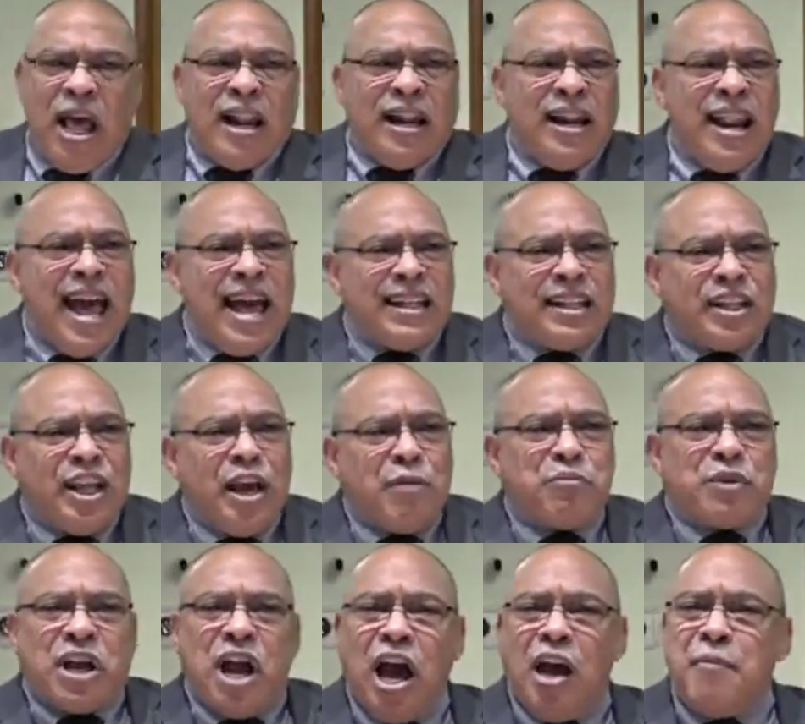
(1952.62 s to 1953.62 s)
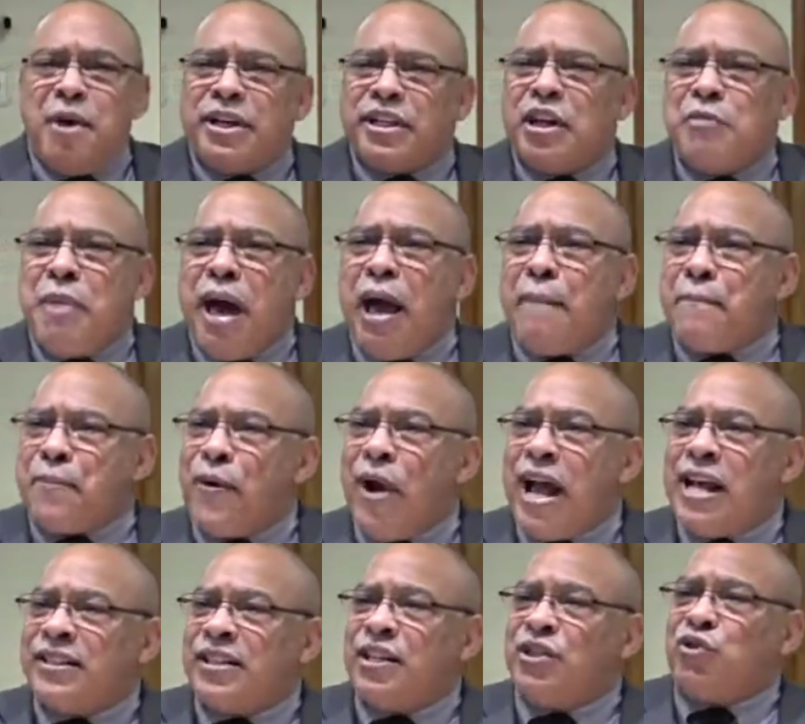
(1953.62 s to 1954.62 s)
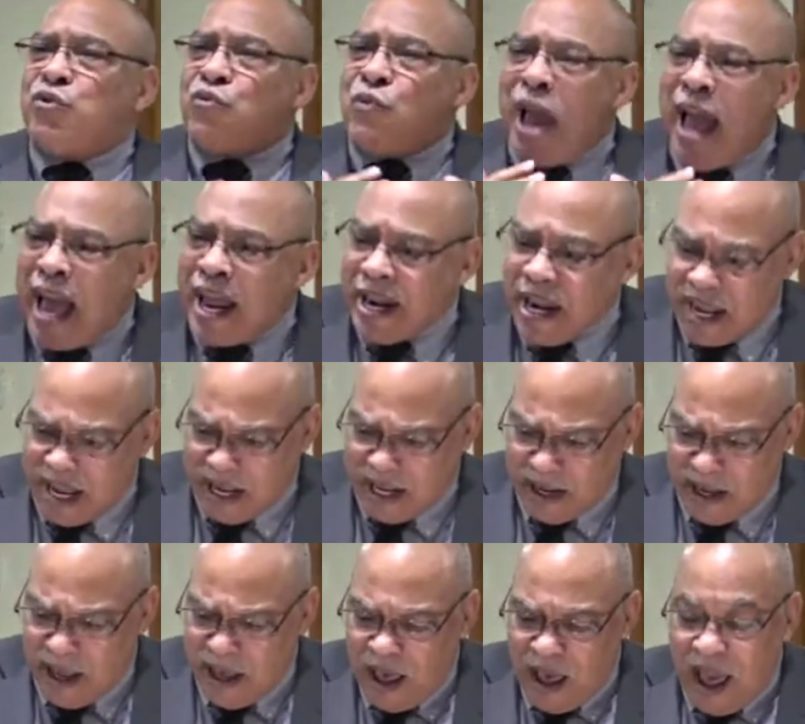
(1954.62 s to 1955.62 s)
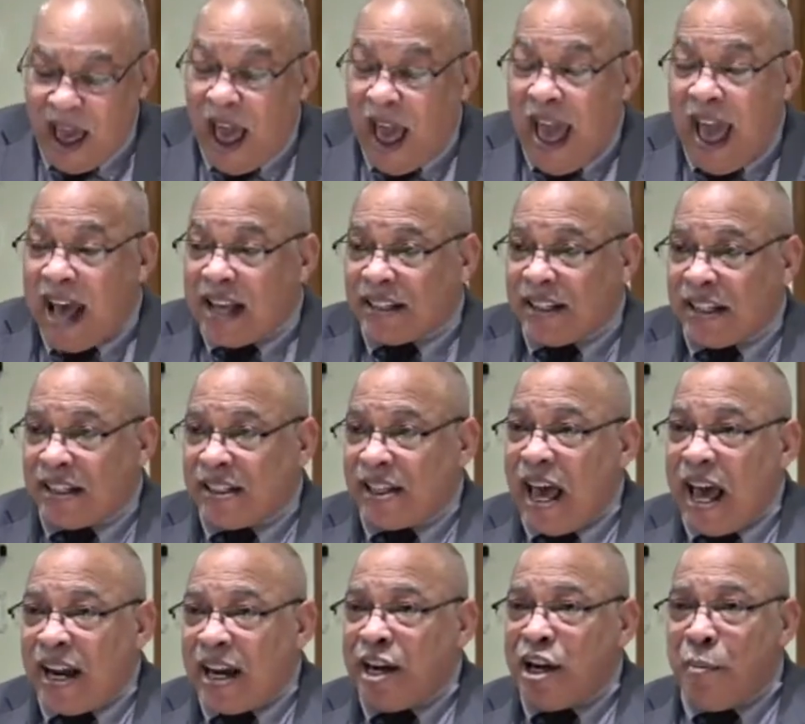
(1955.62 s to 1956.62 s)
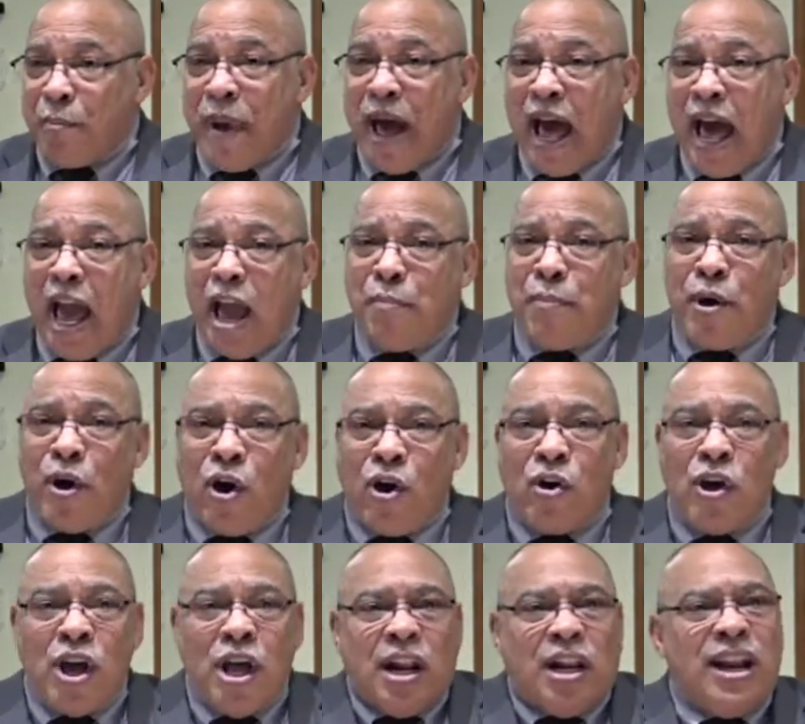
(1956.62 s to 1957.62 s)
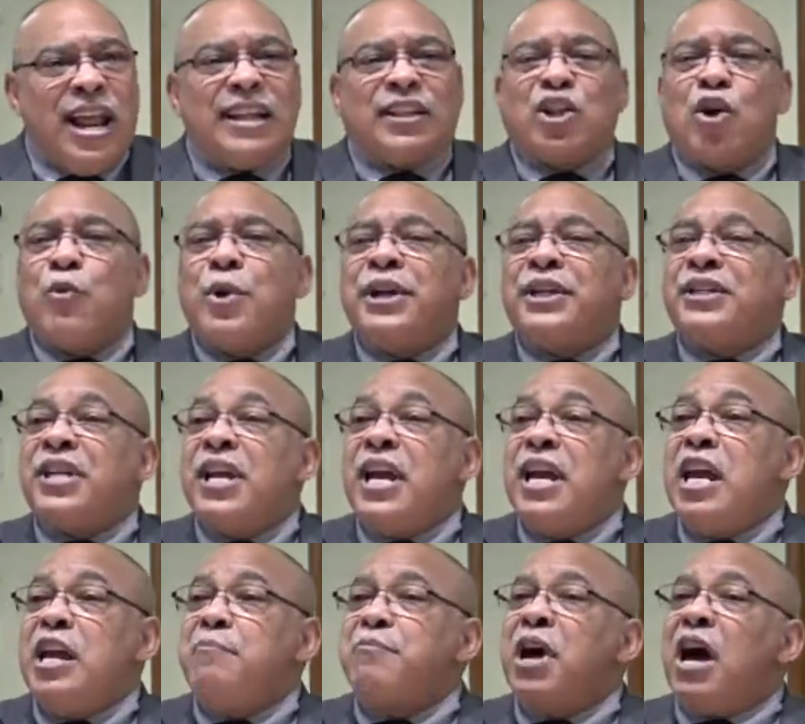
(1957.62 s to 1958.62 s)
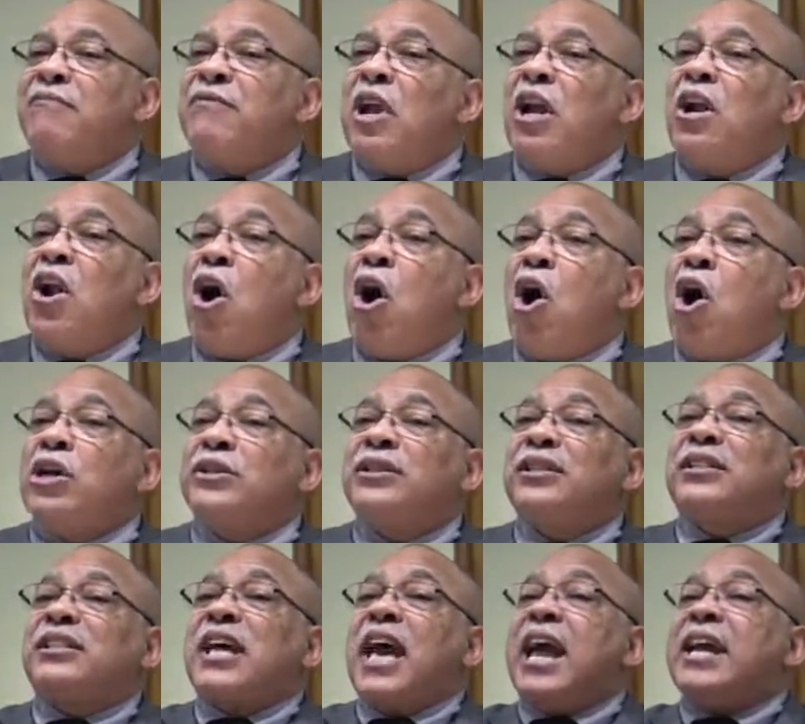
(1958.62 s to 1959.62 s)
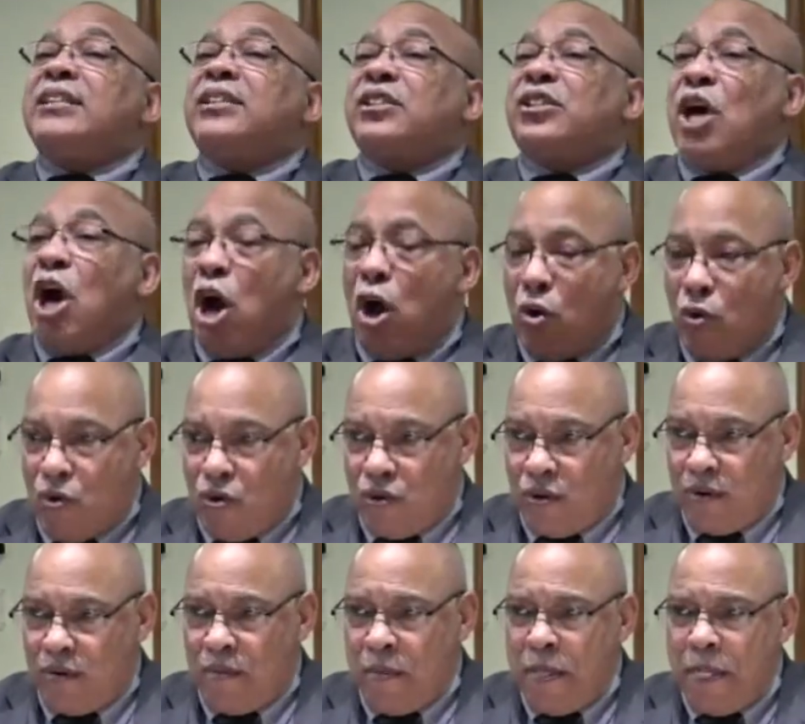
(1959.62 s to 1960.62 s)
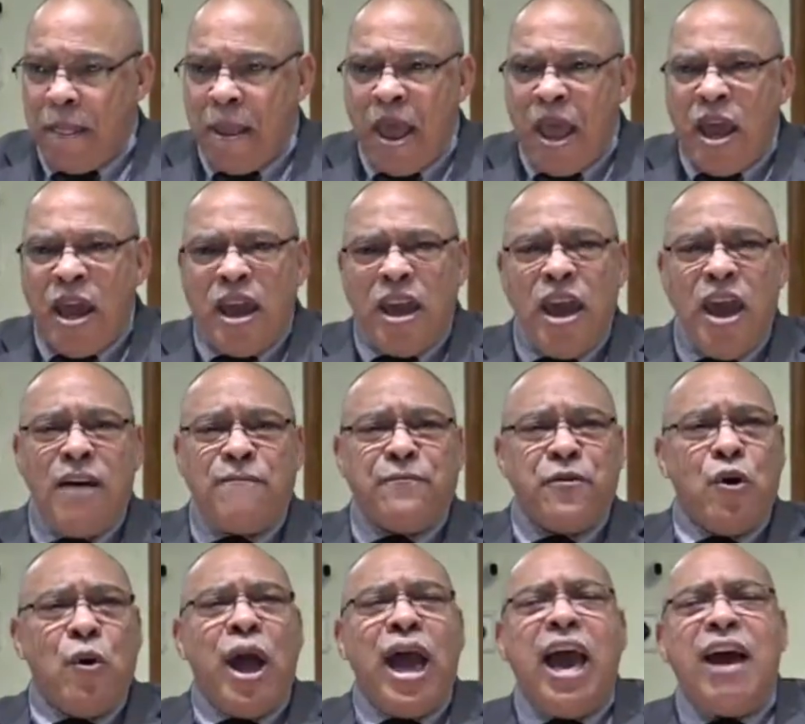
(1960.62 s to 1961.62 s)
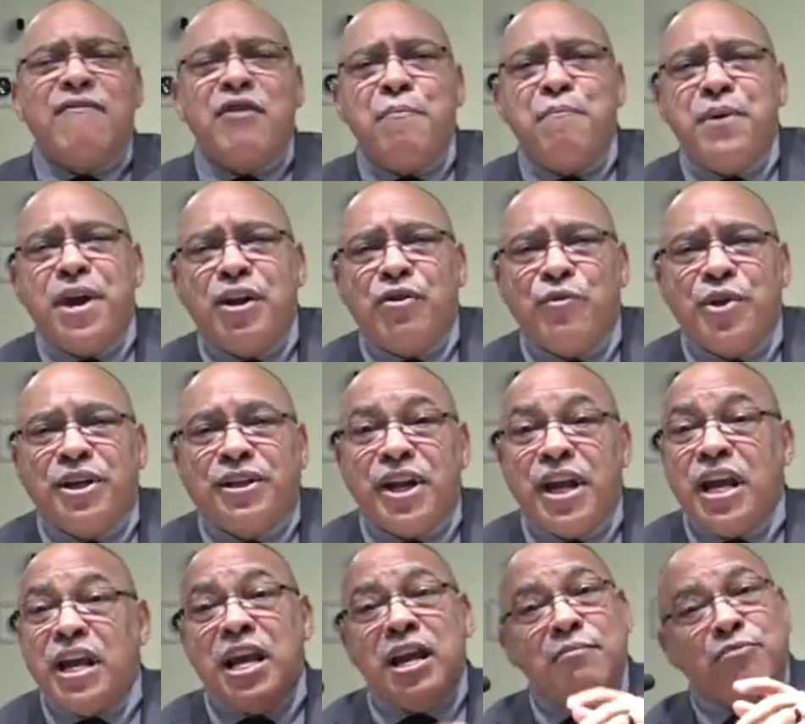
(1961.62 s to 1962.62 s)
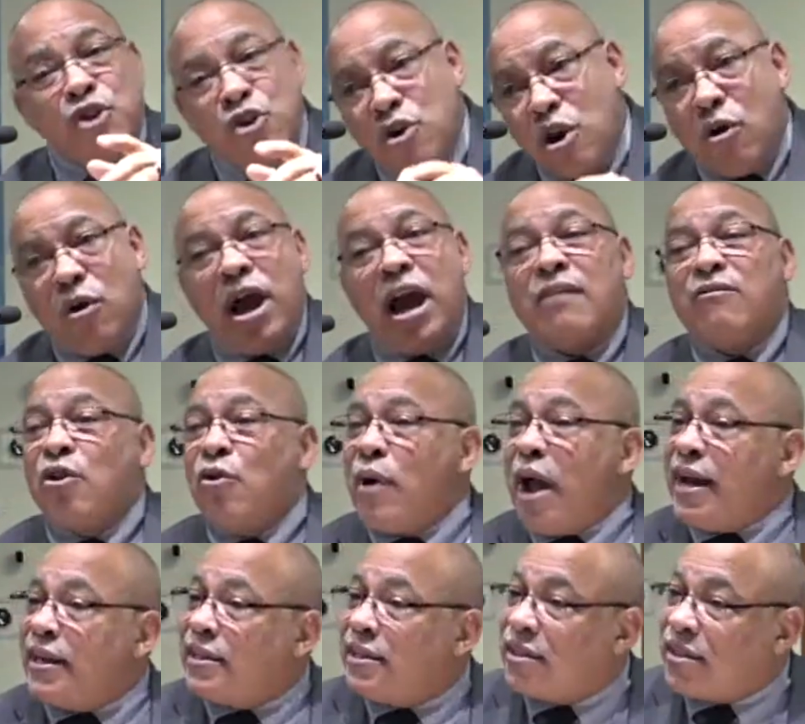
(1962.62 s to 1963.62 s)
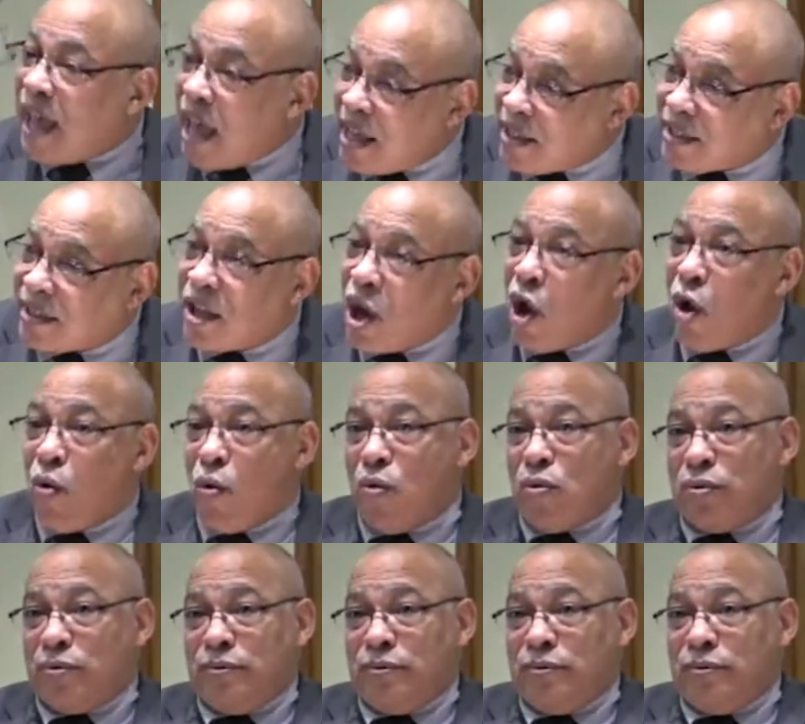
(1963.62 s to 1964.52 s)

Let them come into my presence ready. As it said in the Bible, let the redeemed of the Lord say so. If you haven't been redeemed, you don't have a right to say so.